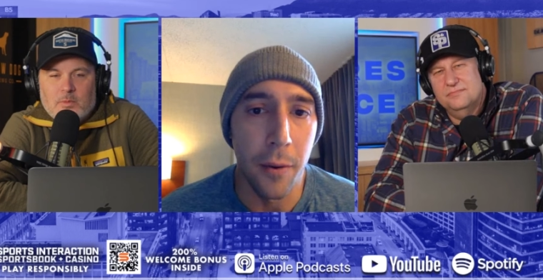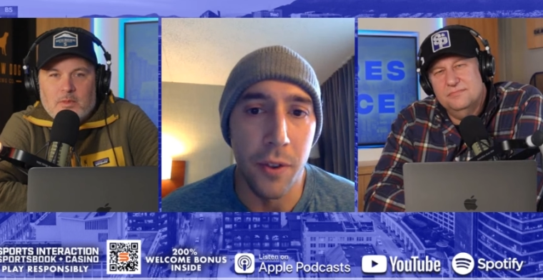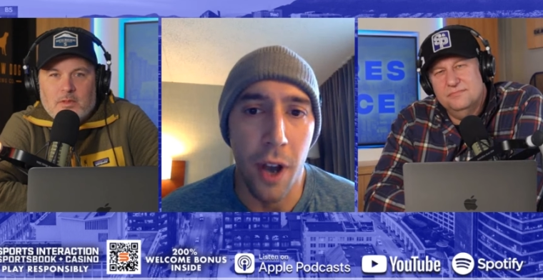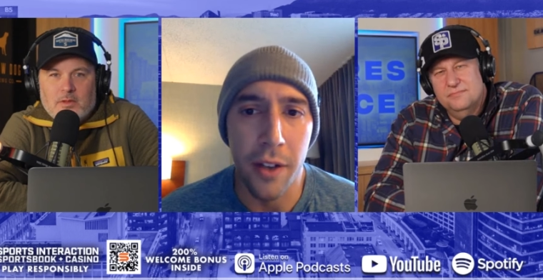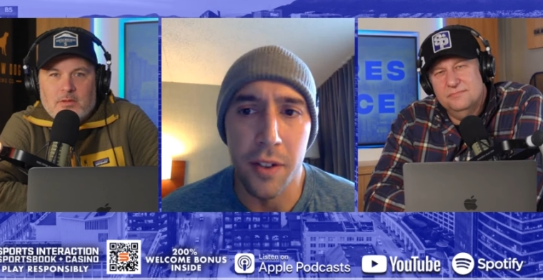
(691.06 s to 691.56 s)
Speaker 1: was
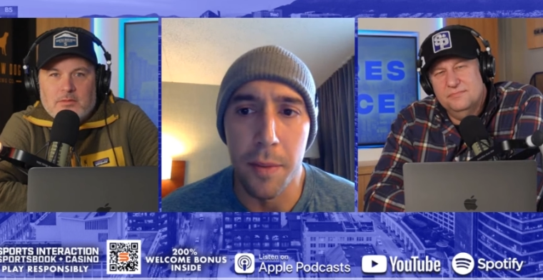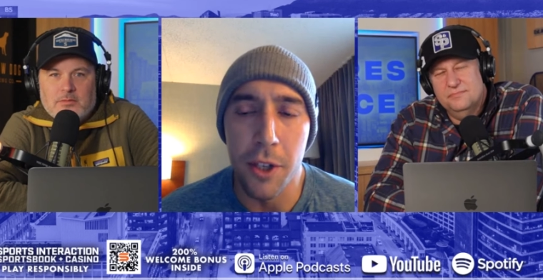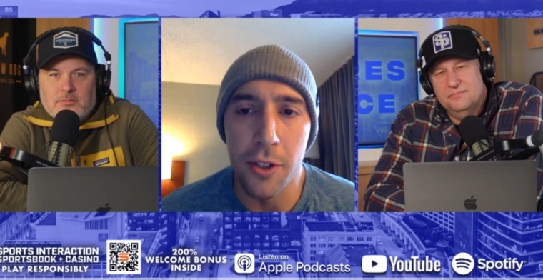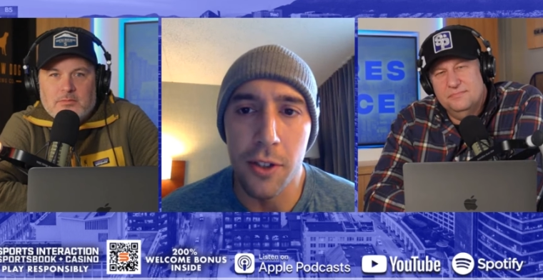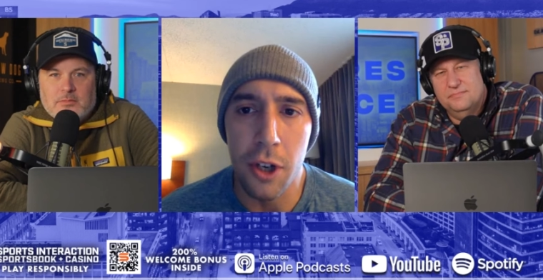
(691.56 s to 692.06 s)
awesome, and
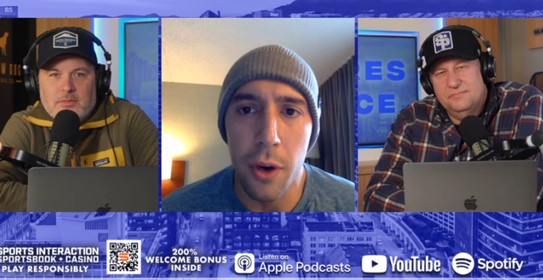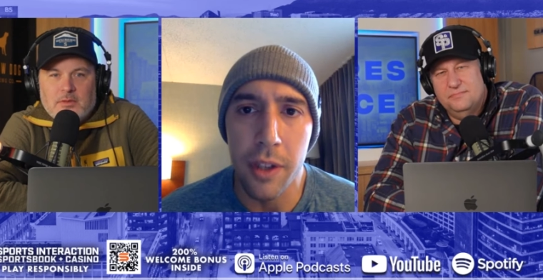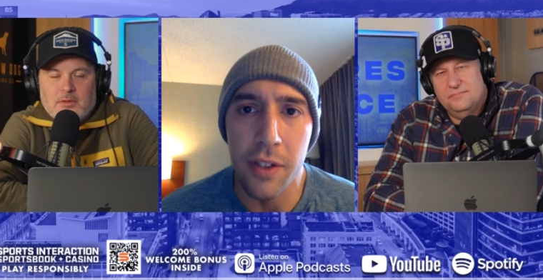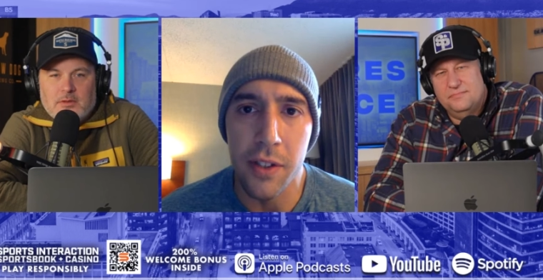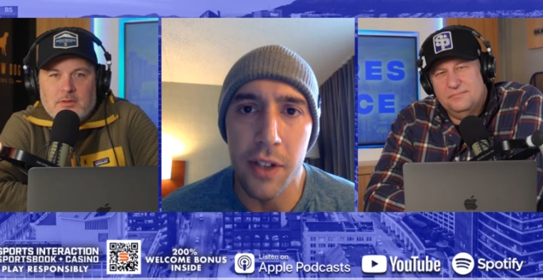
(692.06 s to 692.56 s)
just you know
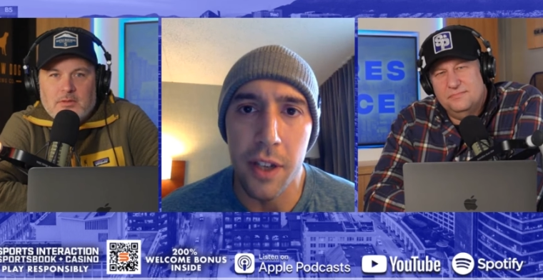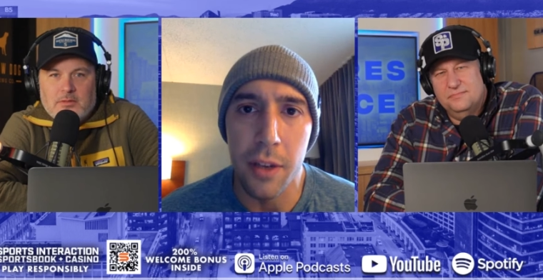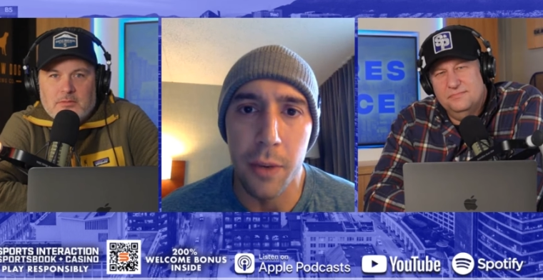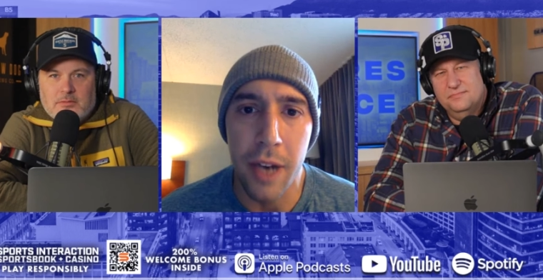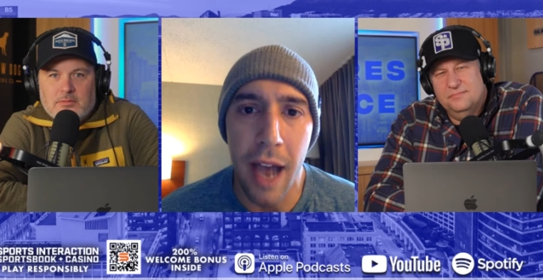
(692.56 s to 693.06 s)
to see the
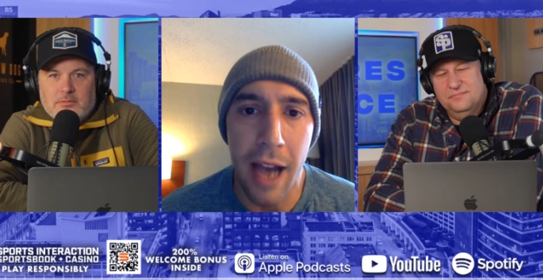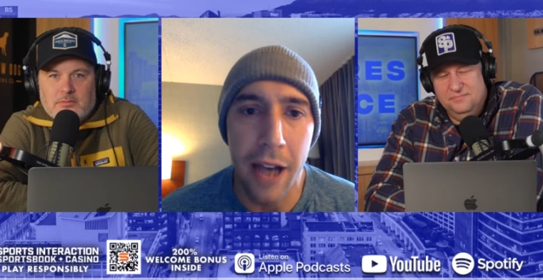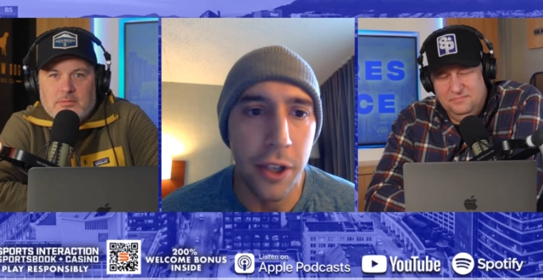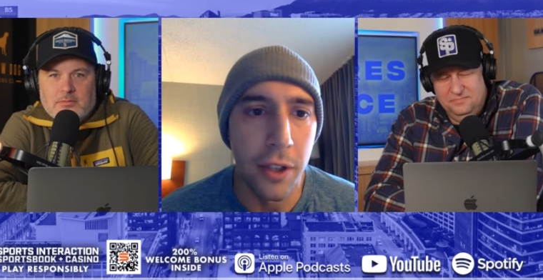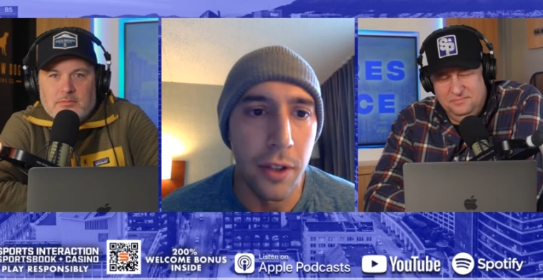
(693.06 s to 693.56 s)

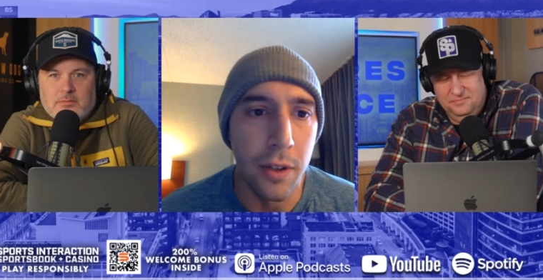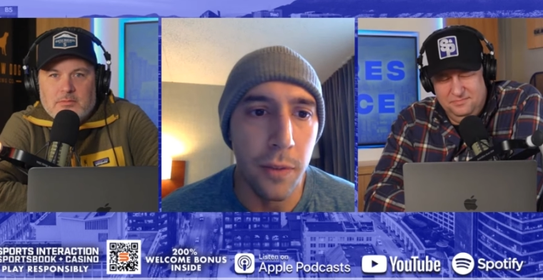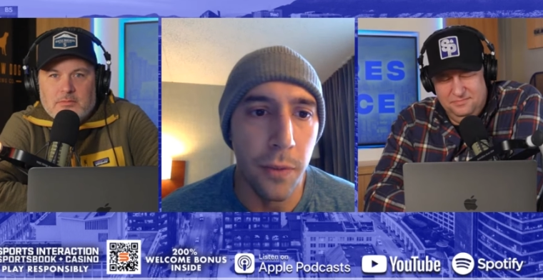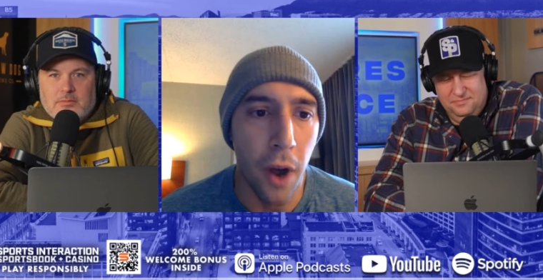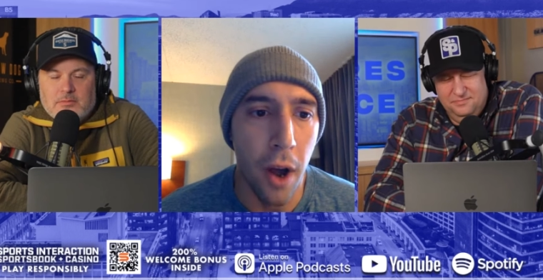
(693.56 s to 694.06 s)
reactions
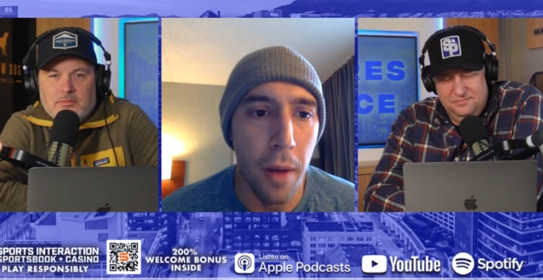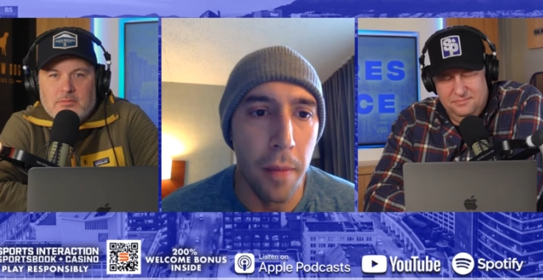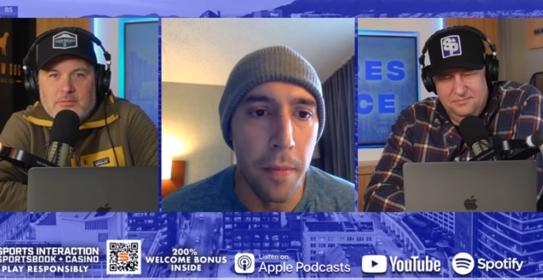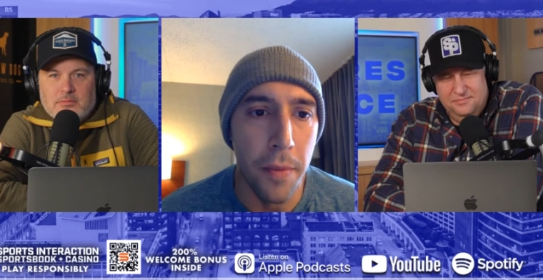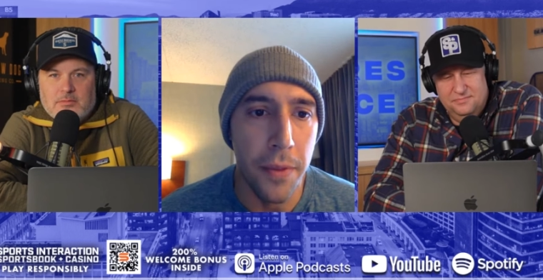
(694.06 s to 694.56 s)

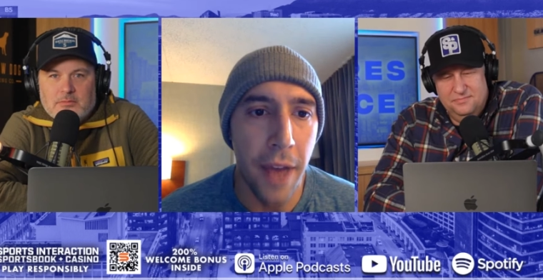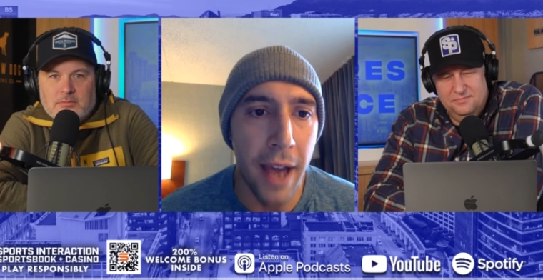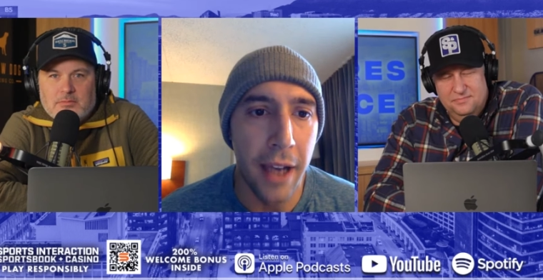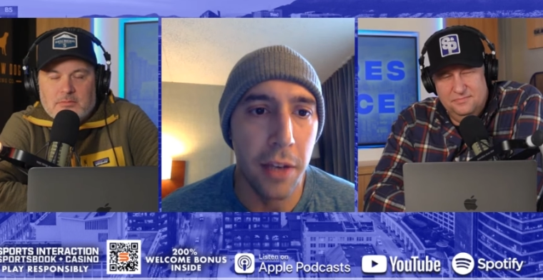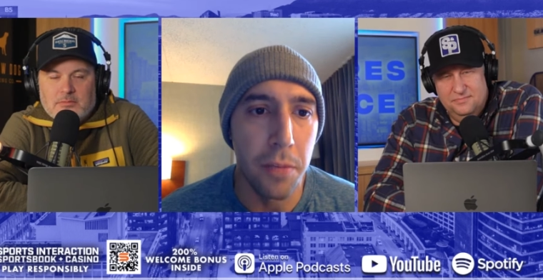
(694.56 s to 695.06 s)
from that
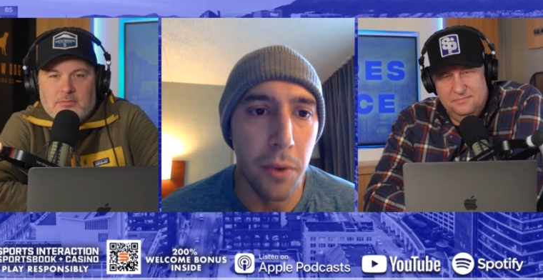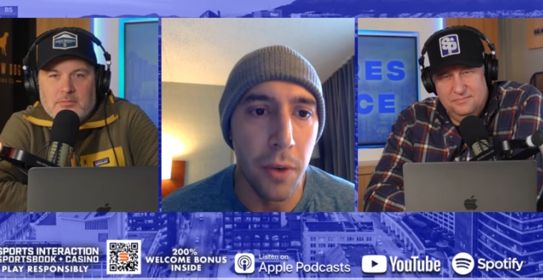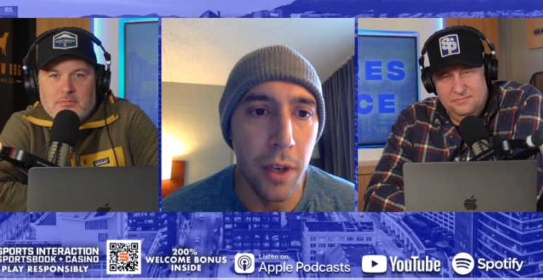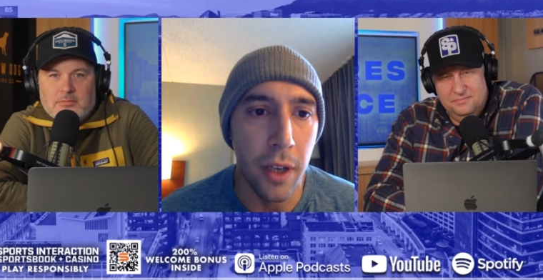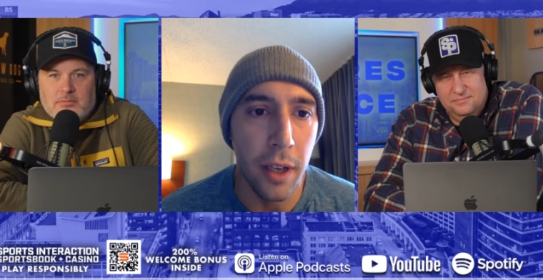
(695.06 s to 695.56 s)

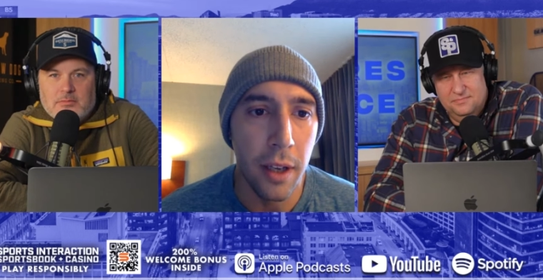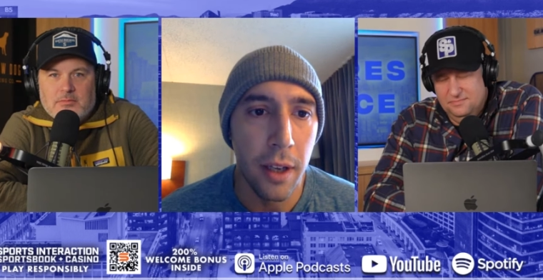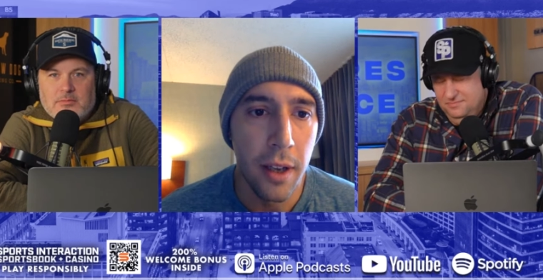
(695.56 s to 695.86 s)
community